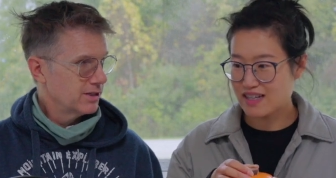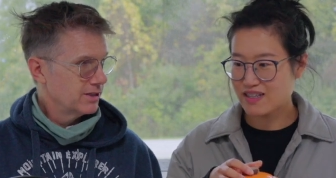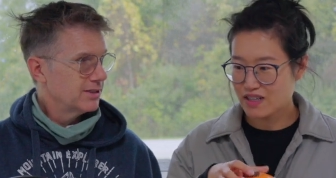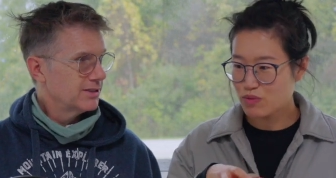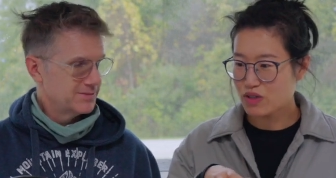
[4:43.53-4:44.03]

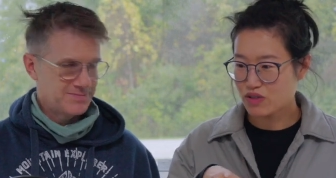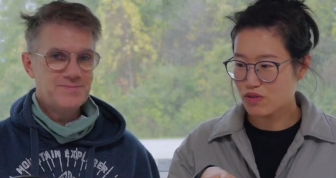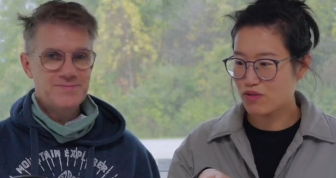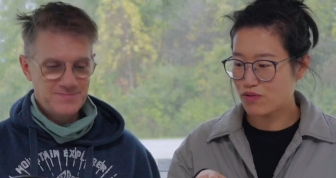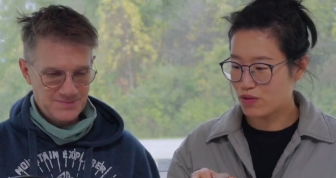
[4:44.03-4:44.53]
Speaker 1: see what
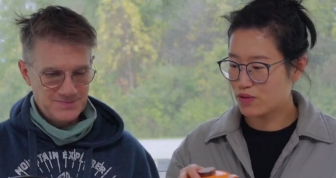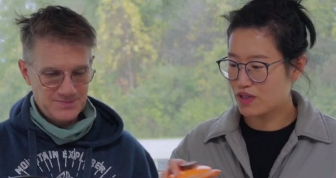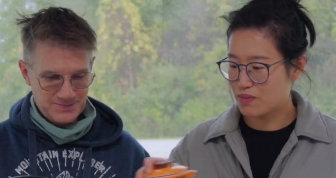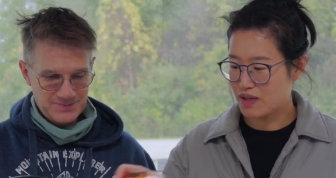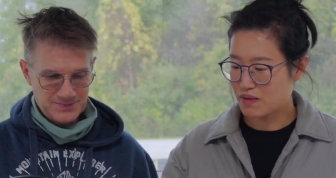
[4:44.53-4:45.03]
your mm.
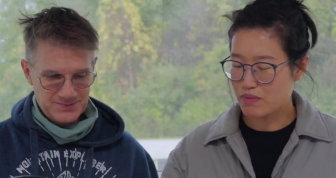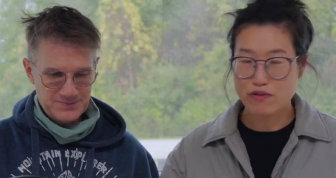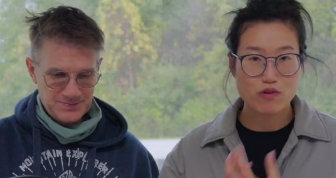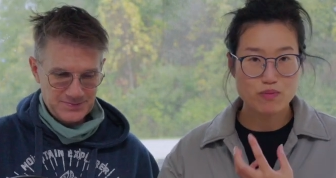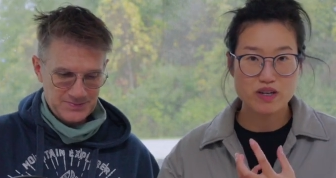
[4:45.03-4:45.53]
fruity mean, but
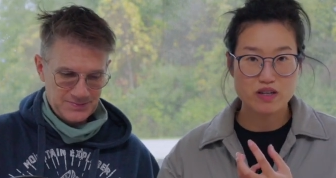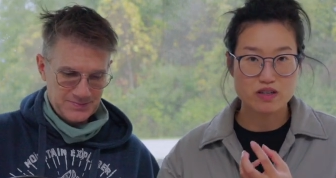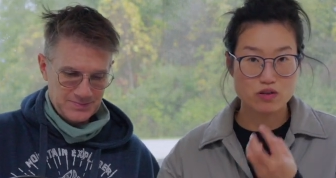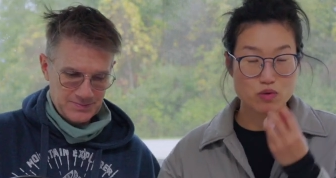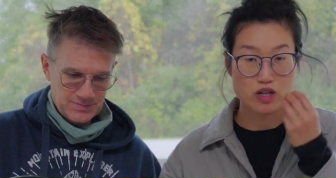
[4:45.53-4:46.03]
for me, it's
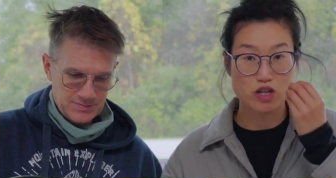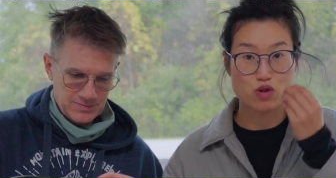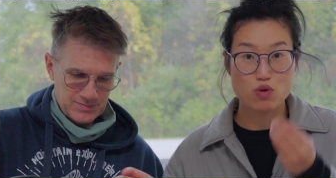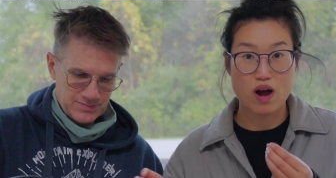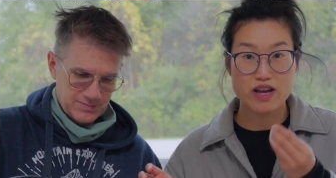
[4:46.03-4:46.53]
a really
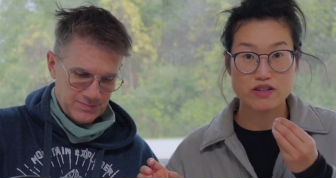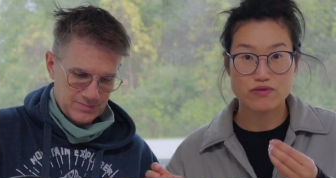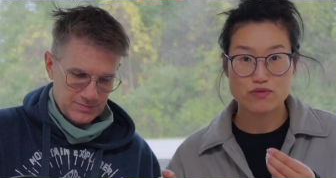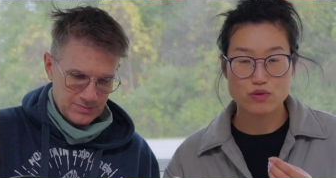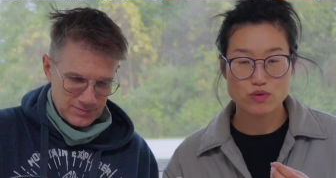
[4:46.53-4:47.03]
dried
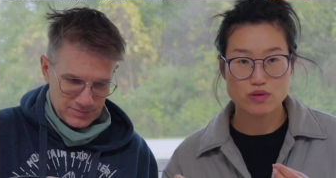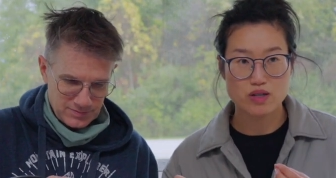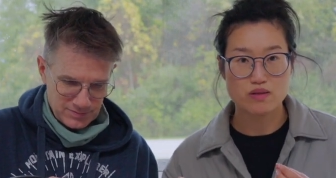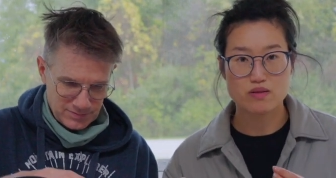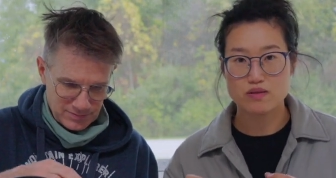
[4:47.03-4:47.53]
fruit.
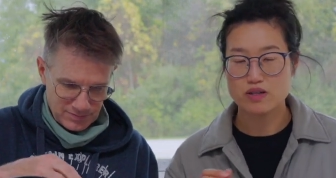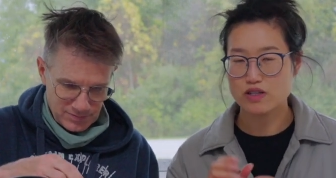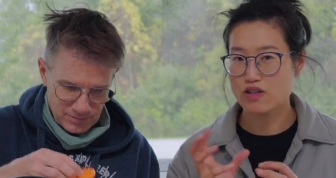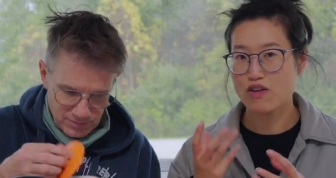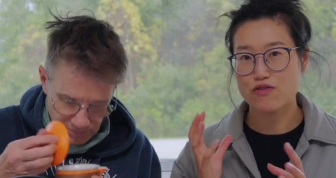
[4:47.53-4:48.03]
It's
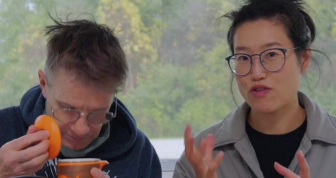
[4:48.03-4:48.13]
not